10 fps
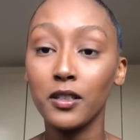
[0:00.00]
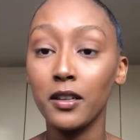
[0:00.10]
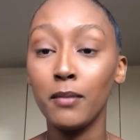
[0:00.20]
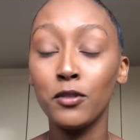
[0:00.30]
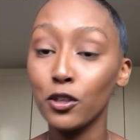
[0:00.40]

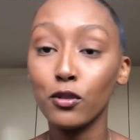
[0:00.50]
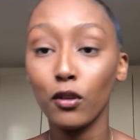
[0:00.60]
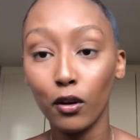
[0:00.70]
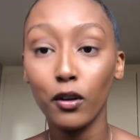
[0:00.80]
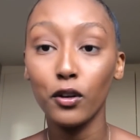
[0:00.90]
then I'm just
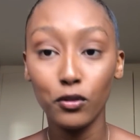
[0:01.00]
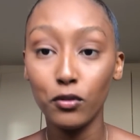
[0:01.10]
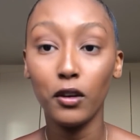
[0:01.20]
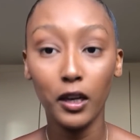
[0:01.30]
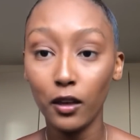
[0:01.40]
not going to
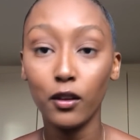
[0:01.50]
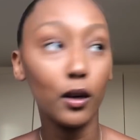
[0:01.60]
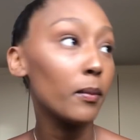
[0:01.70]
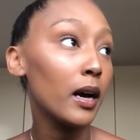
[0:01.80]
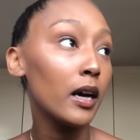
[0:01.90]
do anything
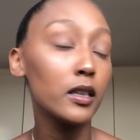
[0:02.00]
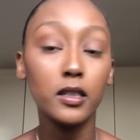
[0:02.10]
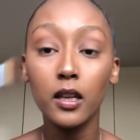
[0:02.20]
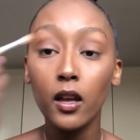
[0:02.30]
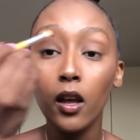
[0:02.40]
on my eyes.